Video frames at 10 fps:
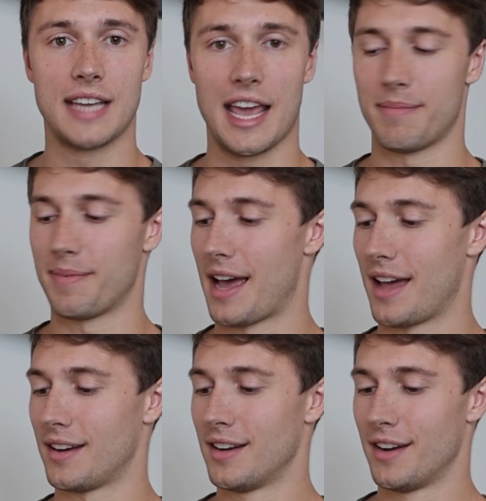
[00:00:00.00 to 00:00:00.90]
tape
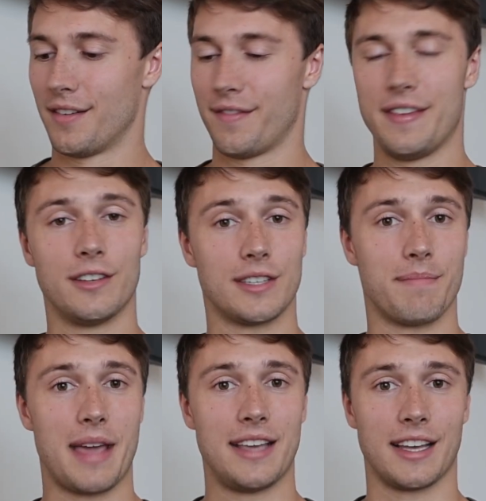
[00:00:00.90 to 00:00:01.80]
that feels
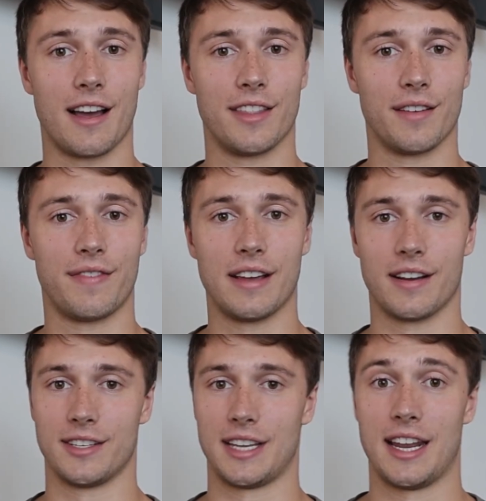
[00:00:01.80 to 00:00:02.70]
amazing on the
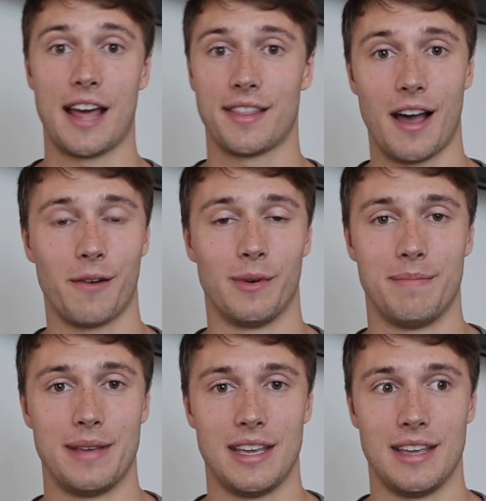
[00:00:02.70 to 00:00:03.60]
fingers and I thought
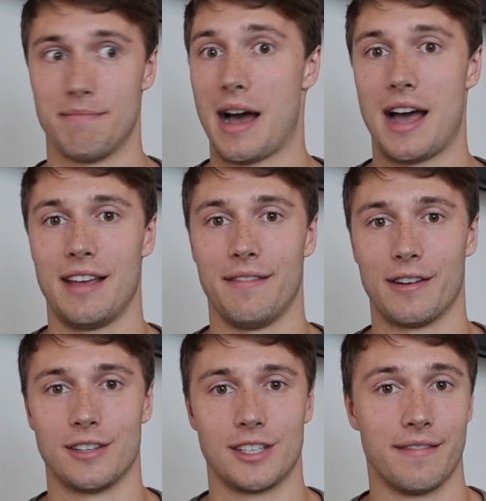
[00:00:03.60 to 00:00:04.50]
would be my
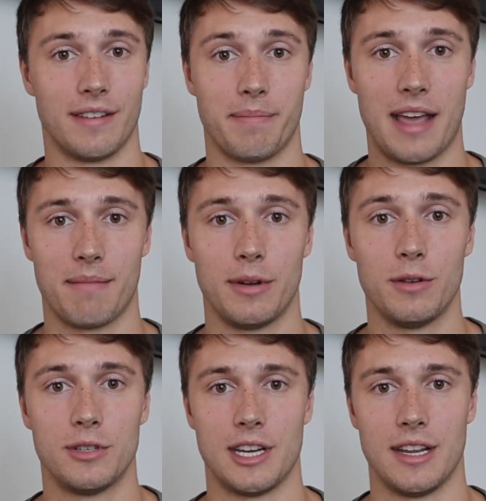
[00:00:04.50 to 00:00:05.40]
version of a
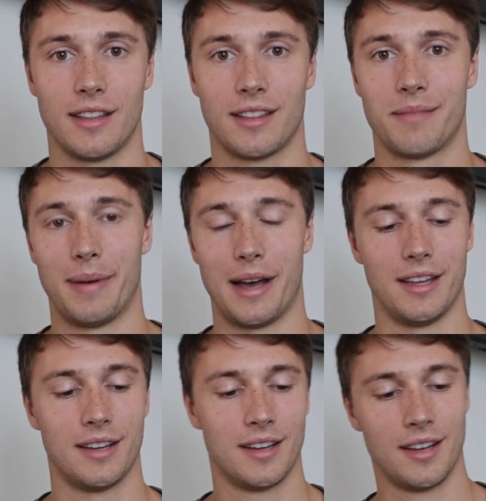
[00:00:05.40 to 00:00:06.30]
bamboo sheath.
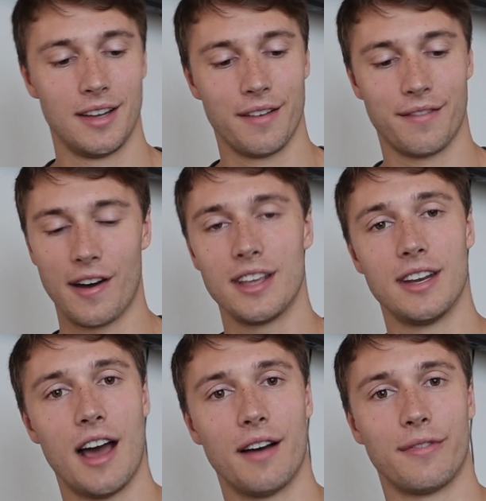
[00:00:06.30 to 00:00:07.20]
But funny
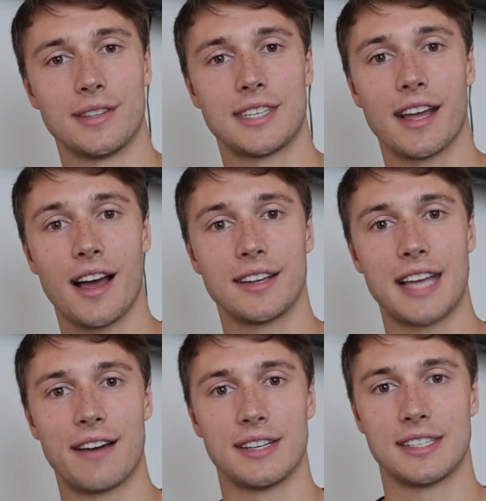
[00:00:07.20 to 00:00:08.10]
enough, once I got
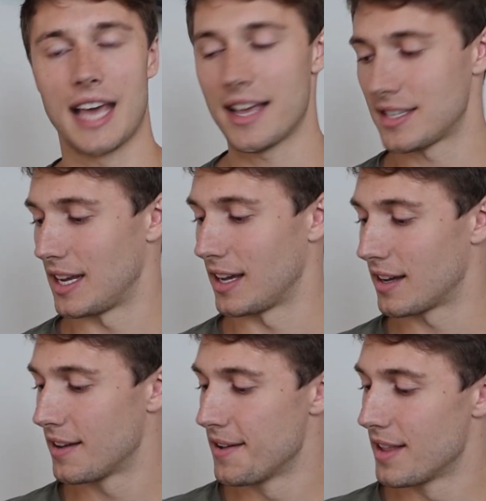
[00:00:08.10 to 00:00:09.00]
down to
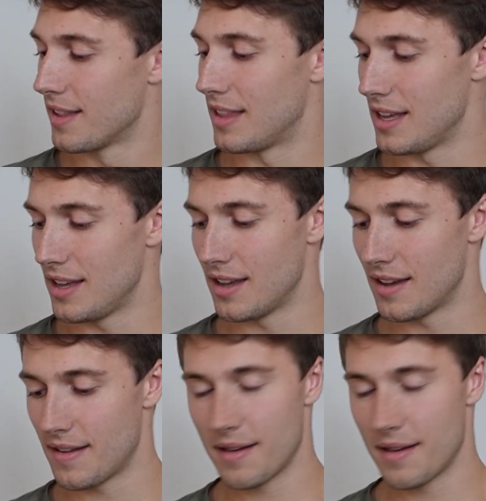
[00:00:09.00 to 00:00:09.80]
testing, the